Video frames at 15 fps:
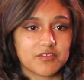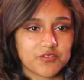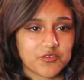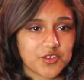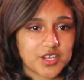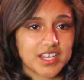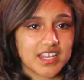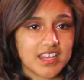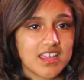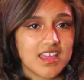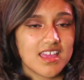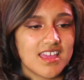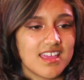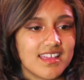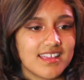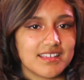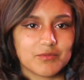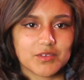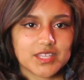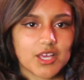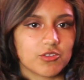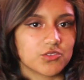free
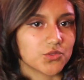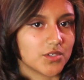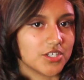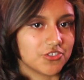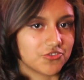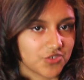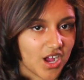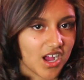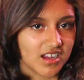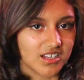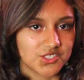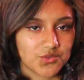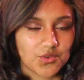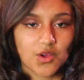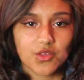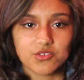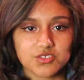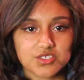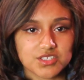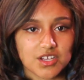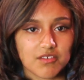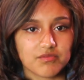without doing drugs or other
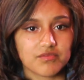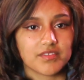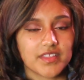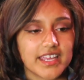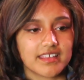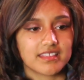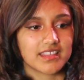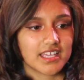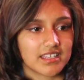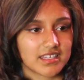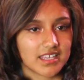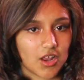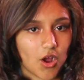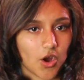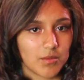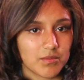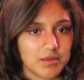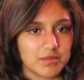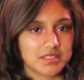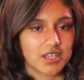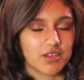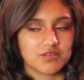stuff like that can harm
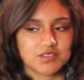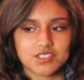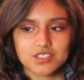themselves.